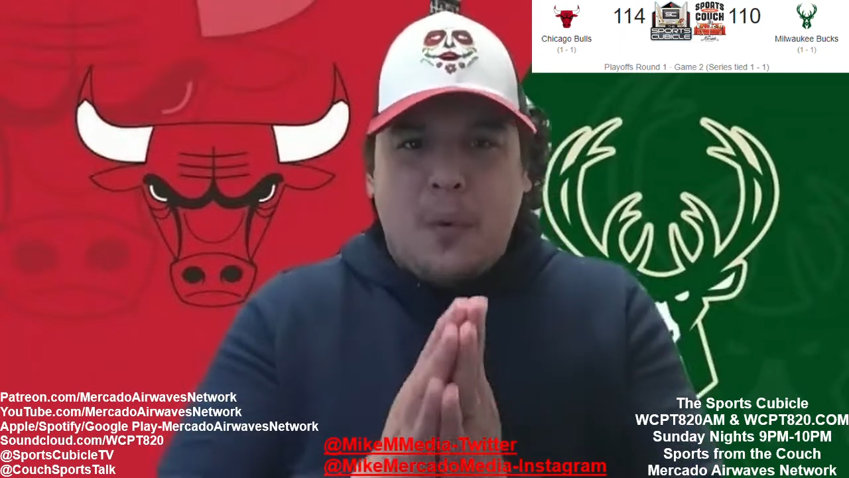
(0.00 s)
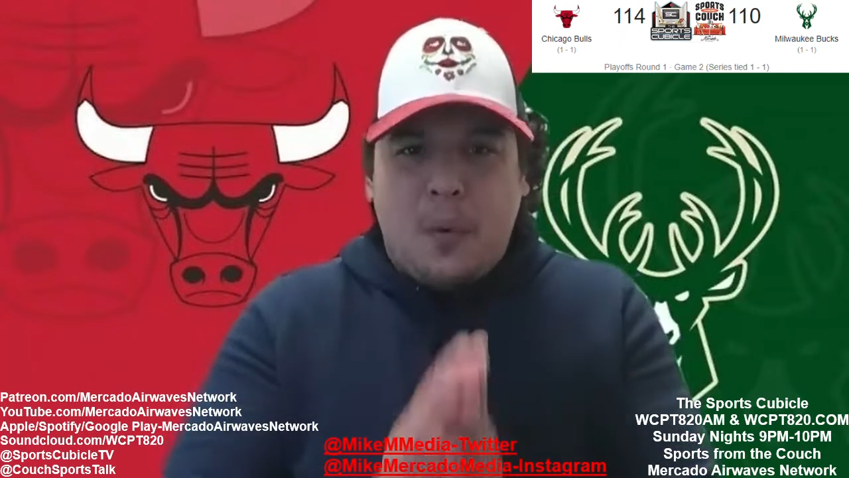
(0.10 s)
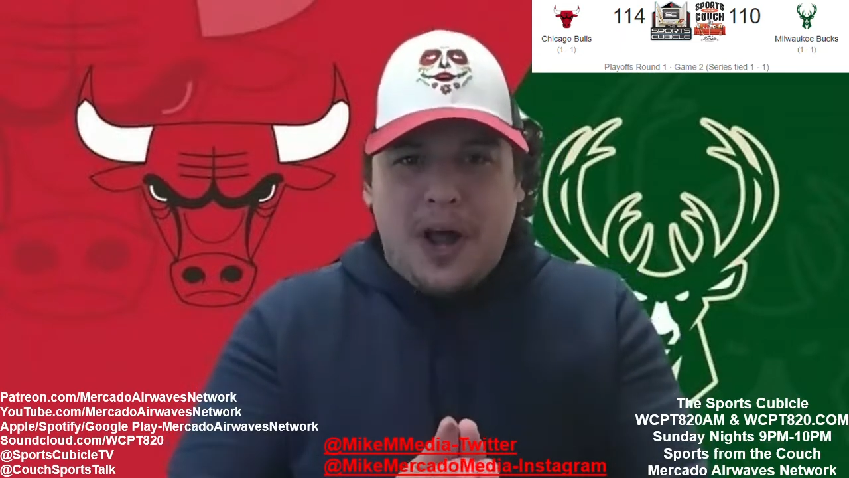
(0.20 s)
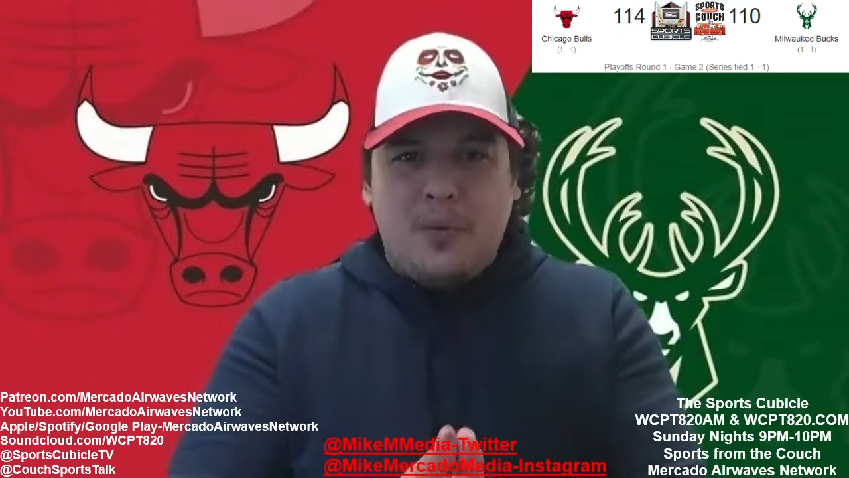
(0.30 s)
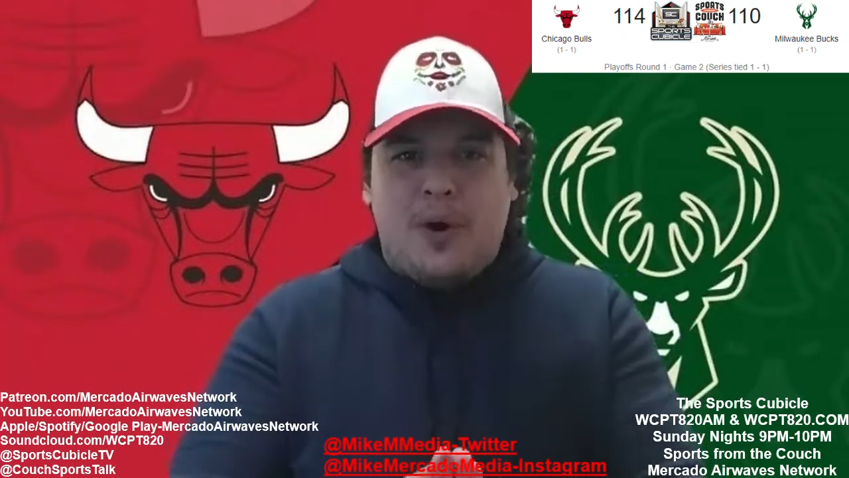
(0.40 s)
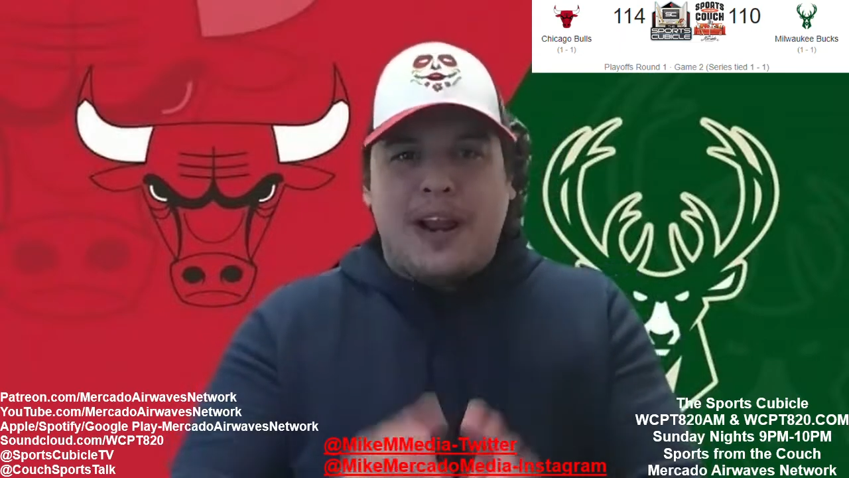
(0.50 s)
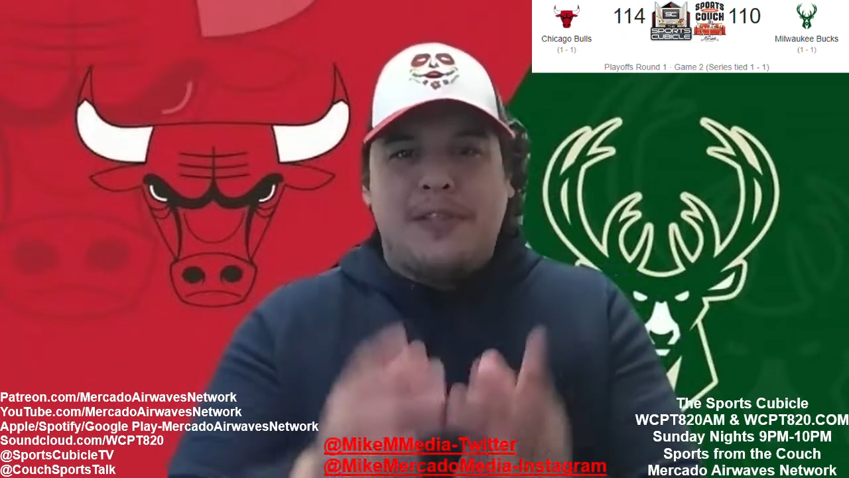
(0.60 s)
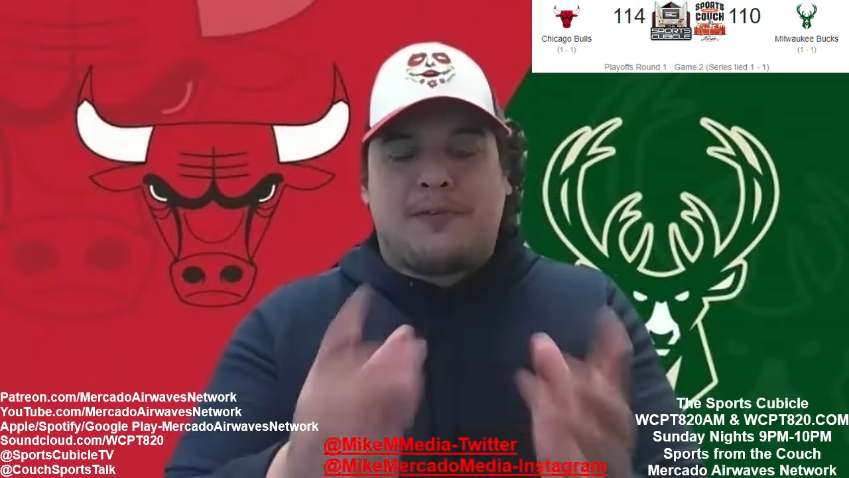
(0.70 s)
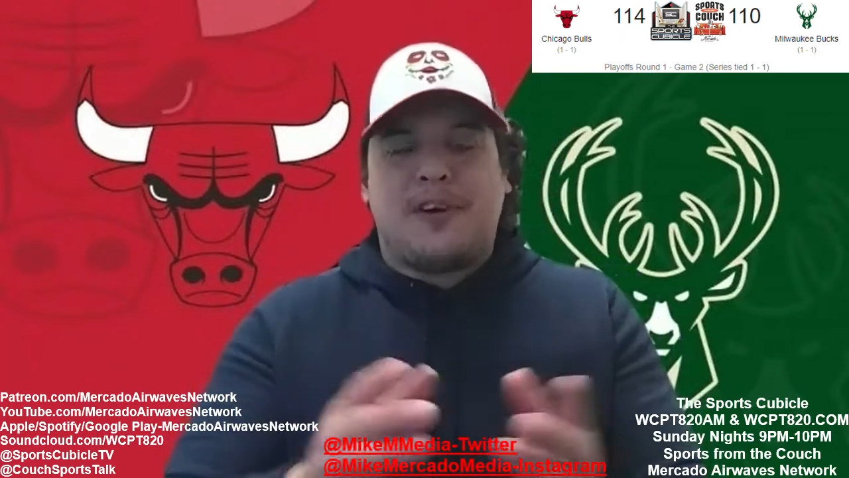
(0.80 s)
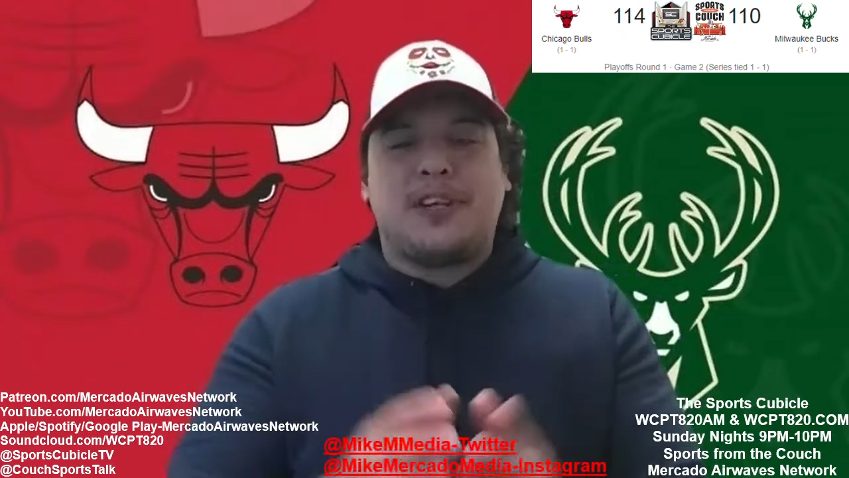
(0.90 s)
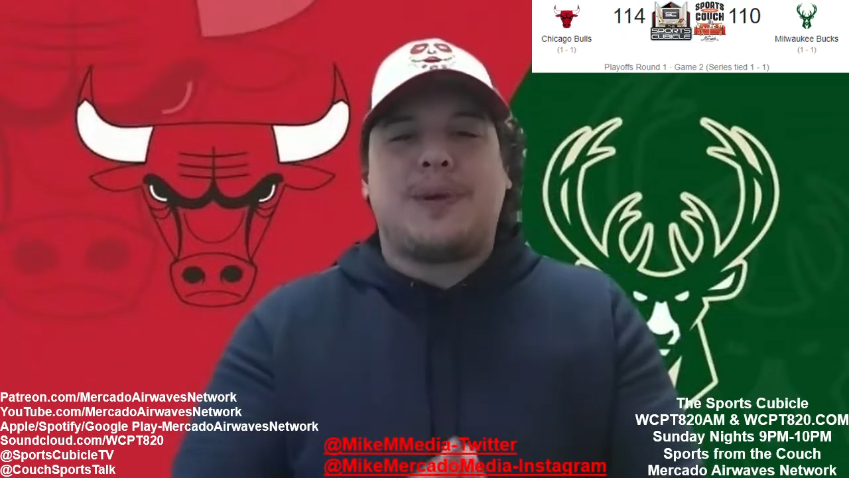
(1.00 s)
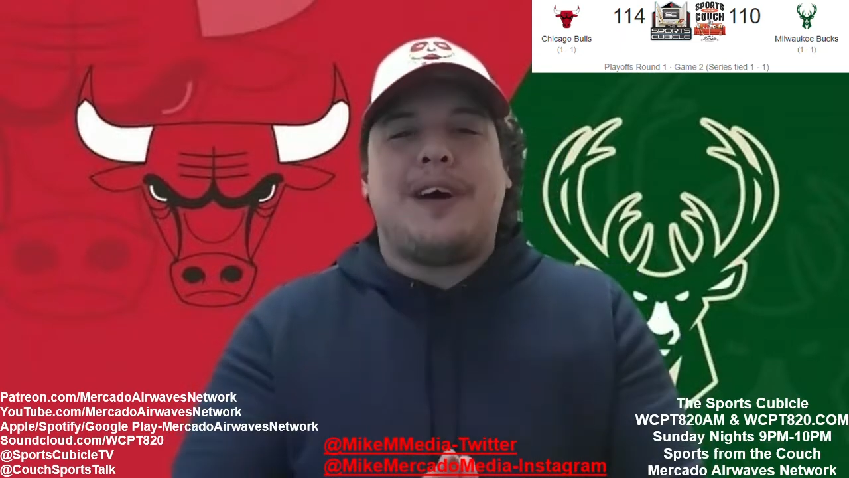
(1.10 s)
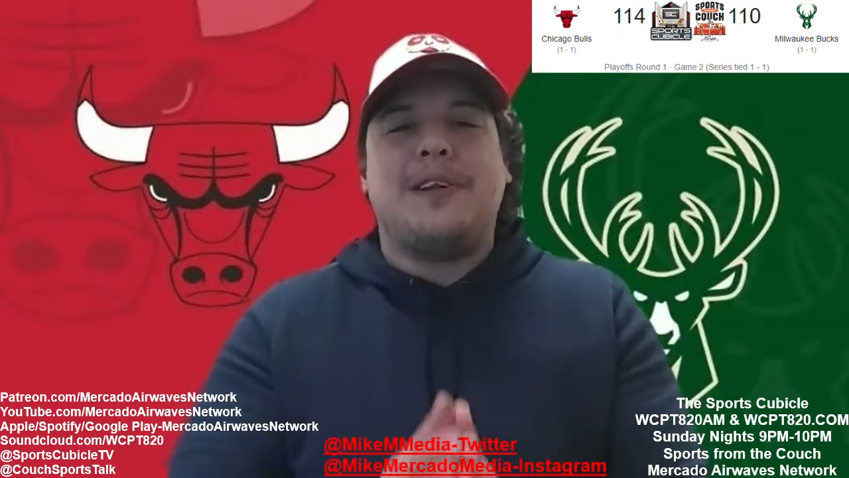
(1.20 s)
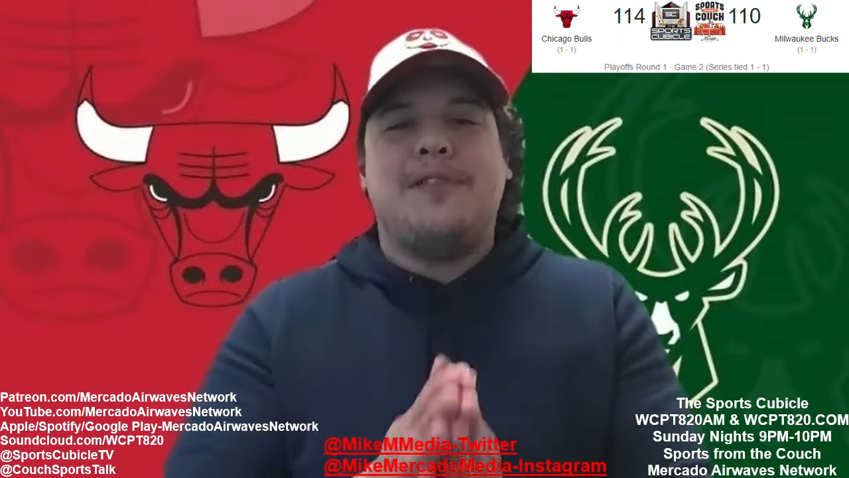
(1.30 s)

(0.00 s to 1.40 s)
1-1 in the first round